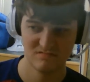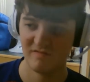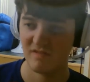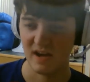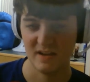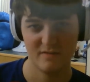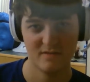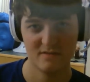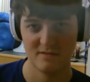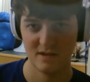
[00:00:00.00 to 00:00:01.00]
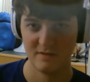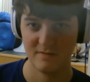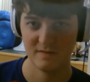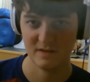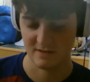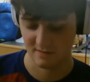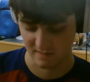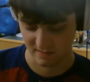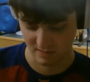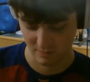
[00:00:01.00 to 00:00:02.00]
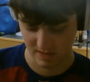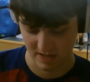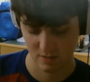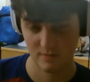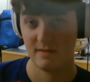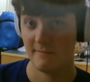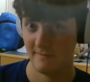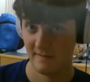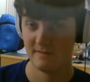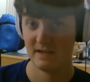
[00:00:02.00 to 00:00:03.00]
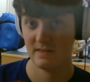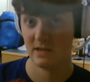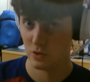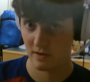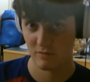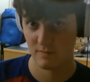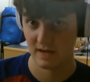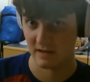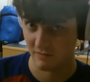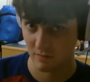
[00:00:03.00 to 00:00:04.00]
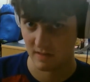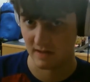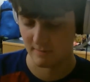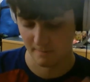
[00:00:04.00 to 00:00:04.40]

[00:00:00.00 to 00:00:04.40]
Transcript: 5, so now you have 15, so then you take away the 15 that you have remaining from that.